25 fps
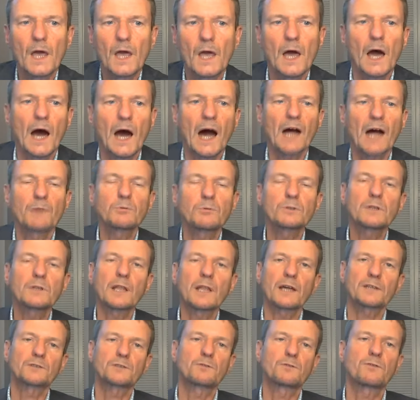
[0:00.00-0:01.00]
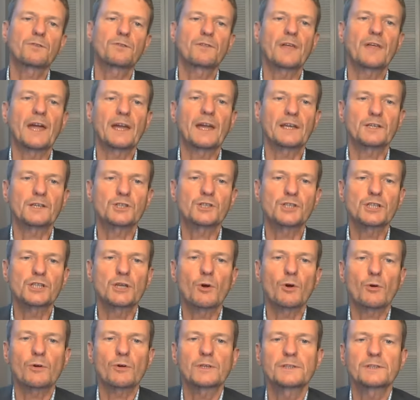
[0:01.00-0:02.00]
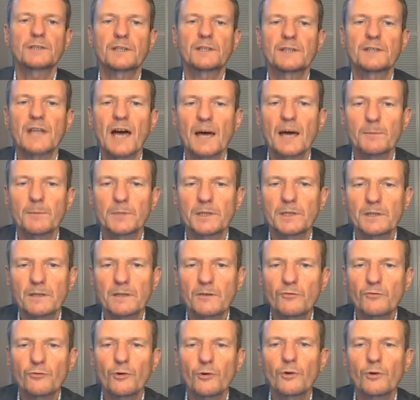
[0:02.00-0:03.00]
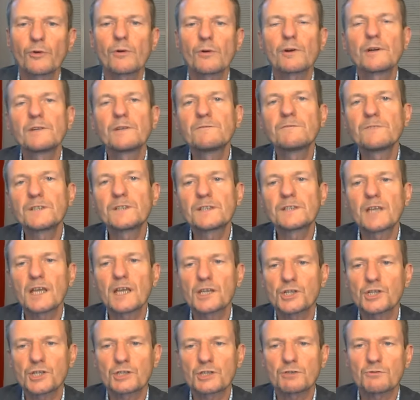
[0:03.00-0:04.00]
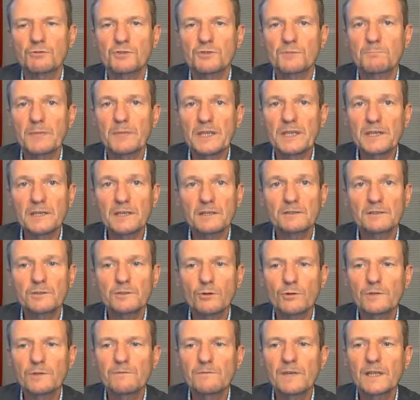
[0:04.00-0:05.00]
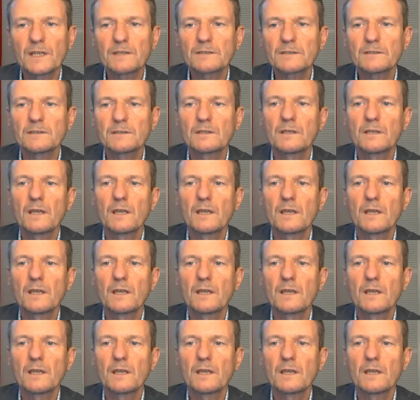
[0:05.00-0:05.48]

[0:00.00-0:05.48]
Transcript: I would like to thank Shiori Tanabe for her invitation to speak at your event,